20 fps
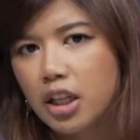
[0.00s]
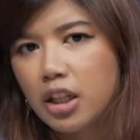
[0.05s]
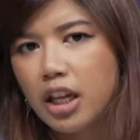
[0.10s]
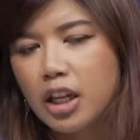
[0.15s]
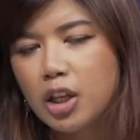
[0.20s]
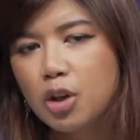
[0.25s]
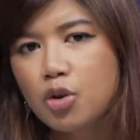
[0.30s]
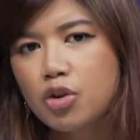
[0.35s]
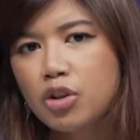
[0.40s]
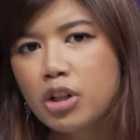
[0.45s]

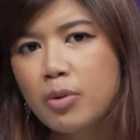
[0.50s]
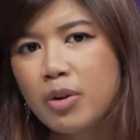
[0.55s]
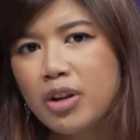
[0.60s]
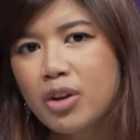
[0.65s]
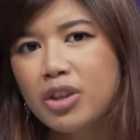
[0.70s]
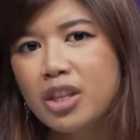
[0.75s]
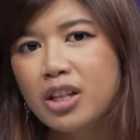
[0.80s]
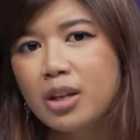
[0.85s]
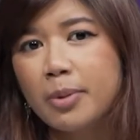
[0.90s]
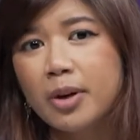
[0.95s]
Like usually when you
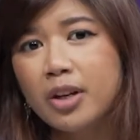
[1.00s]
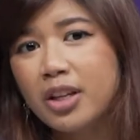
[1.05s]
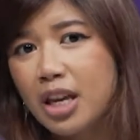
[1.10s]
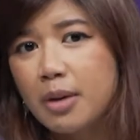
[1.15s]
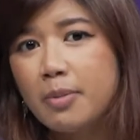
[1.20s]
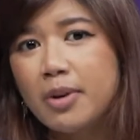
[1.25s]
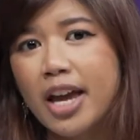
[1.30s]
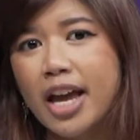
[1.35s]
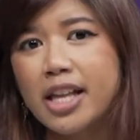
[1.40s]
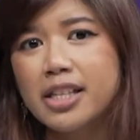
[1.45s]
think about
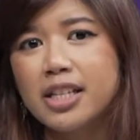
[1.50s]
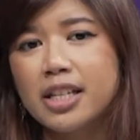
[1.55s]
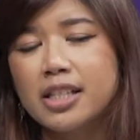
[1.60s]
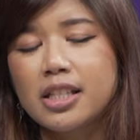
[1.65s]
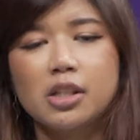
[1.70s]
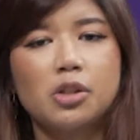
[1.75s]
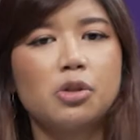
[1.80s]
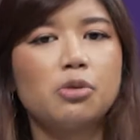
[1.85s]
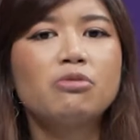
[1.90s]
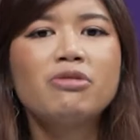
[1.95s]
gaming headsets,
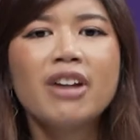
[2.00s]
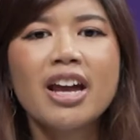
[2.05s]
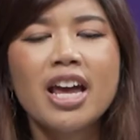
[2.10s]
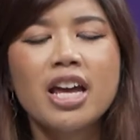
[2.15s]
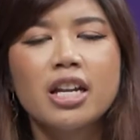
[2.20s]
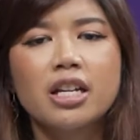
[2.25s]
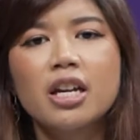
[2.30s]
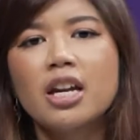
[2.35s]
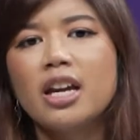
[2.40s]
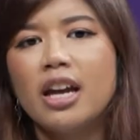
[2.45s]
it's
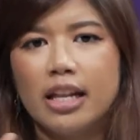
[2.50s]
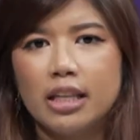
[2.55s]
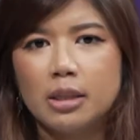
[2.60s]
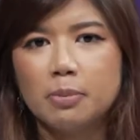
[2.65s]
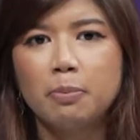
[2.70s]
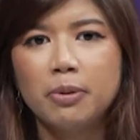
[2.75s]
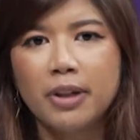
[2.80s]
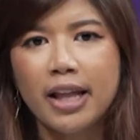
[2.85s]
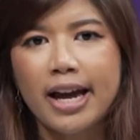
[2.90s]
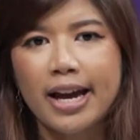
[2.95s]
red, it's
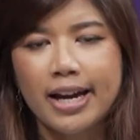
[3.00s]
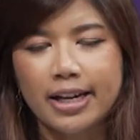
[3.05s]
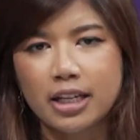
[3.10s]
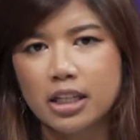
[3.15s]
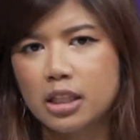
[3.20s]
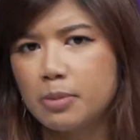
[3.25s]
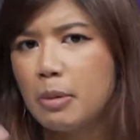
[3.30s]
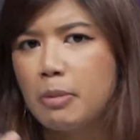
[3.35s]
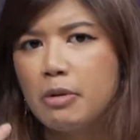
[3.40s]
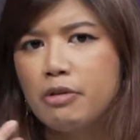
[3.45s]
black,
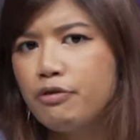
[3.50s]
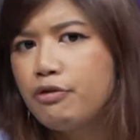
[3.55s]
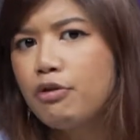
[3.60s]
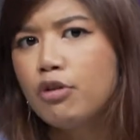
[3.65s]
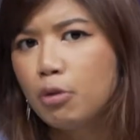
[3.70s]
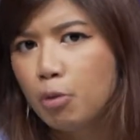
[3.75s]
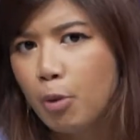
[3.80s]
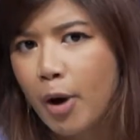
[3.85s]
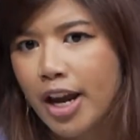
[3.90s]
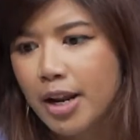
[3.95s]
it's maybe
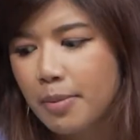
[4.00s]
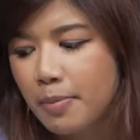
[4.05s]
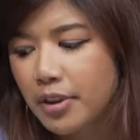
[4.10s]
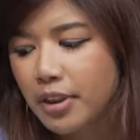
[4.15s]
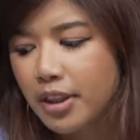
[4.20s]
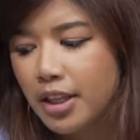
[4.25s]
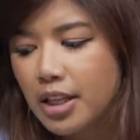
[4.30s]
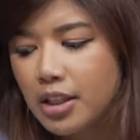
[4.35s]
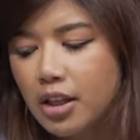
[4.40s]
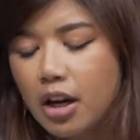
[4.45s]
full white, but
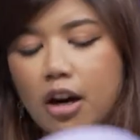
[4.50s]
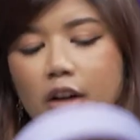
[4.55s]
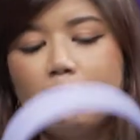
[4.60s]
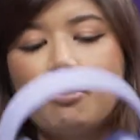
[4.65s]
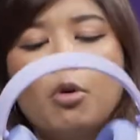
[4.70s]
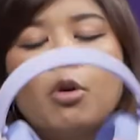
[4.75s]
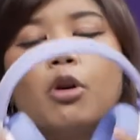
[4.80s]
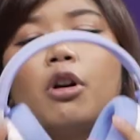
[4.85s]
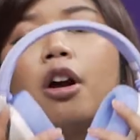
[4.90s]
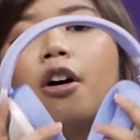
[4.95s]
these are
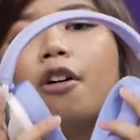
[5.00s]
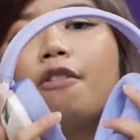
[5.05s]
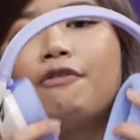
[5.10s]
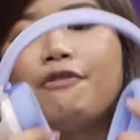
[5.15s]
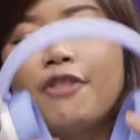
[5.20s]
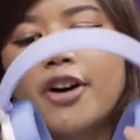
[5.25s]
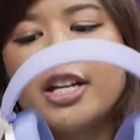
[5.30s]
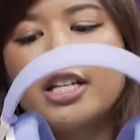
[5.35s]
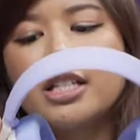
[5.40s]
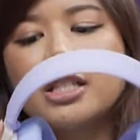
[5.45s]
more
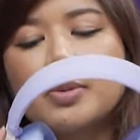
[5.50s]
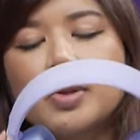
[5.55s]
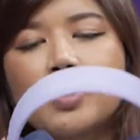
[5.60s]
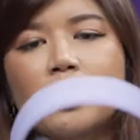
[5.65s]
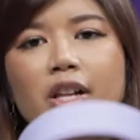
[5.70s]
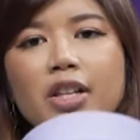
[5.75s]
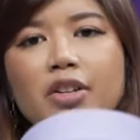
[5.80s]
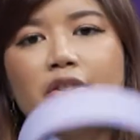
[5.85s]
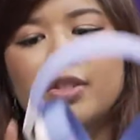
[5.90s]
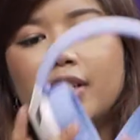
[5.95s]
fun in terms of
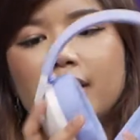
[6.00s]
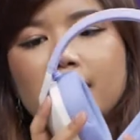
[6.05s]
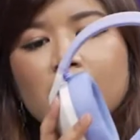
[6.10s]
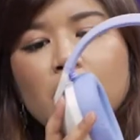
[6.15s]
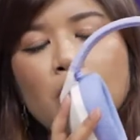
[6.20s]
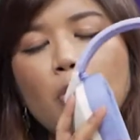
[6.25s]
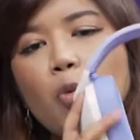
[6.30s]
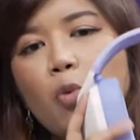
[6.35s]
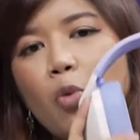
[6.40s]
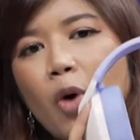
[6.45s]
colors. This is
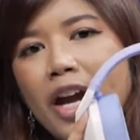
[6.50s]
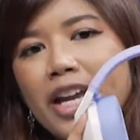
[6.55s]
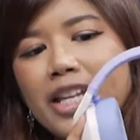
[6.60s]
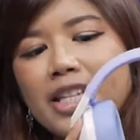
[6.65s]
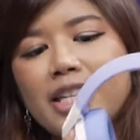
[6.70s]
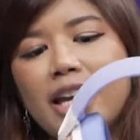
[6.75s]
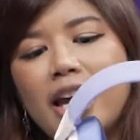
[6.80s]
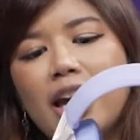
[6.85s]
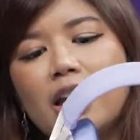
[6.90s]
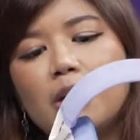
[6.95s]
a
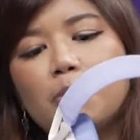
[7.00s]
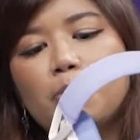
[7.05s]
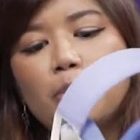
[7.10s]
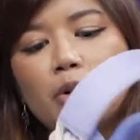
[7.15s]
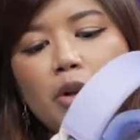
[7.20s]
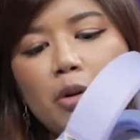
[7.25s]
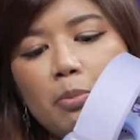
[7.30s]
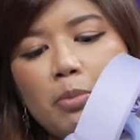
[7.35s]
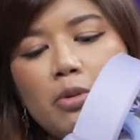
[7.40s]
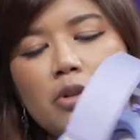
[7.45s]
white and
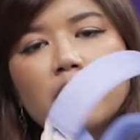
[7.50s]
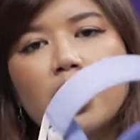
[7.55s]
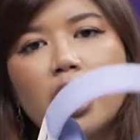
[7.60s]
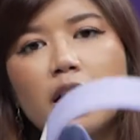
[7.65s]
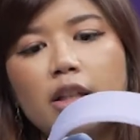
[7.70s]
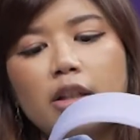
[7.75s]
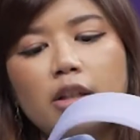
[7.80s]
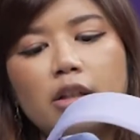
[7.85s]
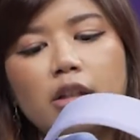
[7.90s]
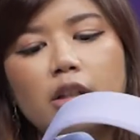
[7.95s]
purple
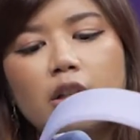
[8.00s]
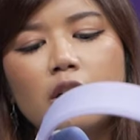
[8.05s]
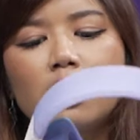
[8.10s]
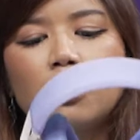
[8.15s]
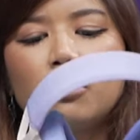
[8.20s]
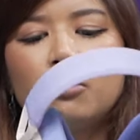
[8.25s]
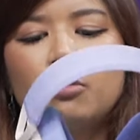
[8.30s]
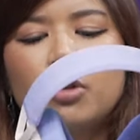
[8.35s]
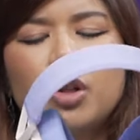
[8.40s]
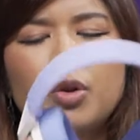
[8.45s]
color.
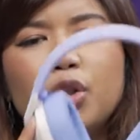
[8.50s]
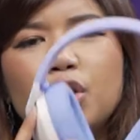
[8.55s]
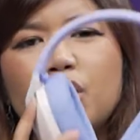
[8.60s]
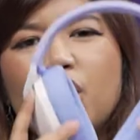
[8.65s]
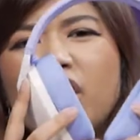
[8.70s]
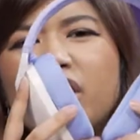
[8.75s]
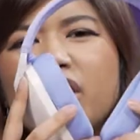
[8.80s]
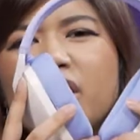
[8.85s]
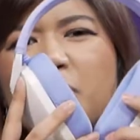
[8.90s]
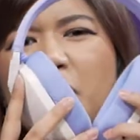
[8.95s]
What would you
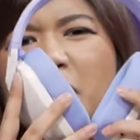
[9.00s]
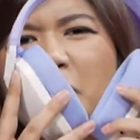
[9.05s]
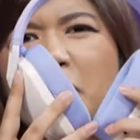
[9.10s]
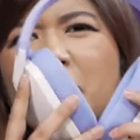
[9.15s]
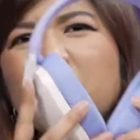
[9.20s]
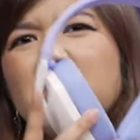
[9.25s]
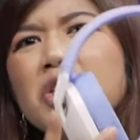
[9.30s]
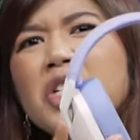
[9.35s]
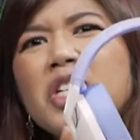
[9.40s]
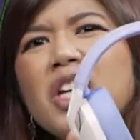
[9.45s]
call this?
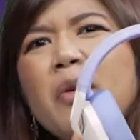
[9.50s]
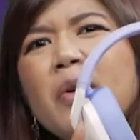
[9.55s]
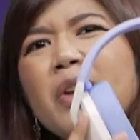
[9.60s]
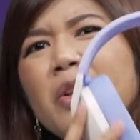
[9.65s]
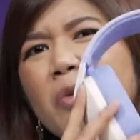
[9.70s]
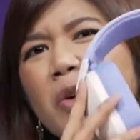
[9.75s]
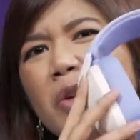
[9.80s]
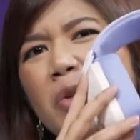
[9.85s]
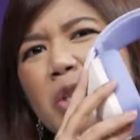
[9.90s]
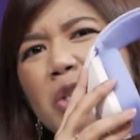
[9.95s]
Purple? CK,
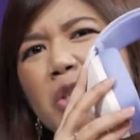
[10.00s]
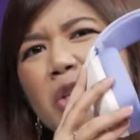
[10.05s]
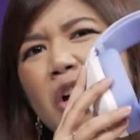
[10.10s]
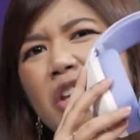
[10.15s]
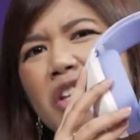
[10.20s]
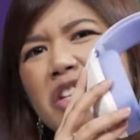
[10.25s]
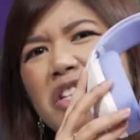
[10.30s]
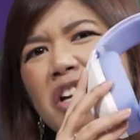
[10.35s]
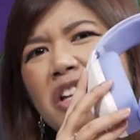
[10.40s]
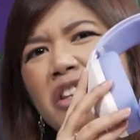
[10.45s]
what would you
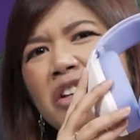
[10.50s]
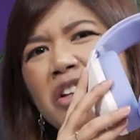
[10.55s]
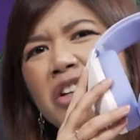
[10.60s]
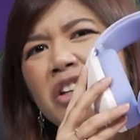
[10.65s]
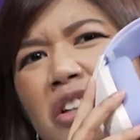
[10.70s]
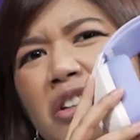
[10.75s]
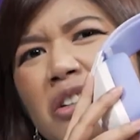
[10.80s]
call this color?